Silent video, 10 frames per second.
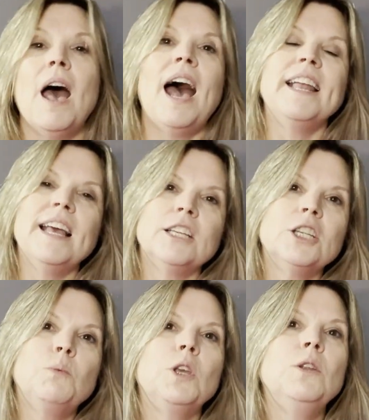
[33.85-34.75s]
And
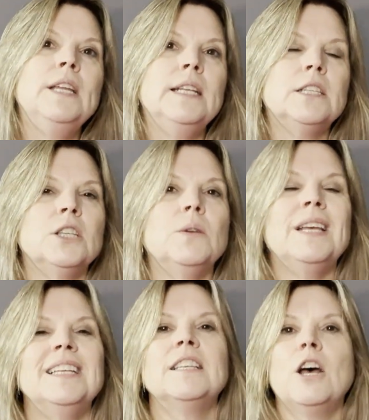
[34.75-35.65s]
actually what you need to do
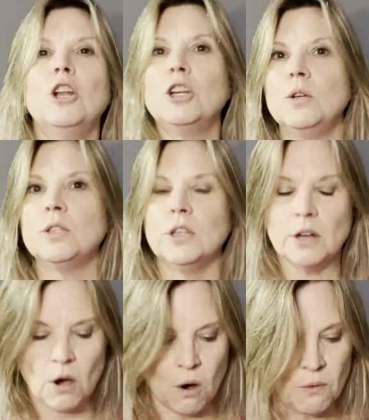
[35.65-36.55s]
is loosen
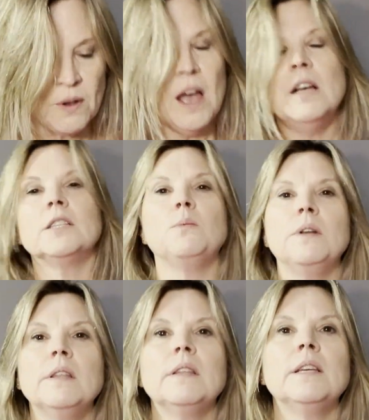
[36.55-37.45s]
off. So one
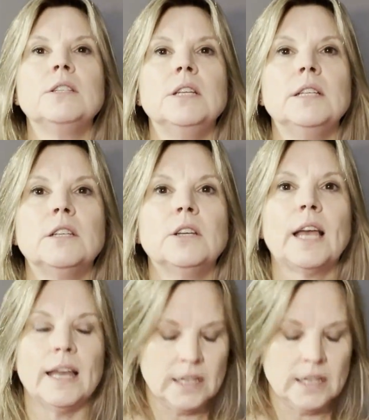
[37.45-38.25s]
of the things you need to look at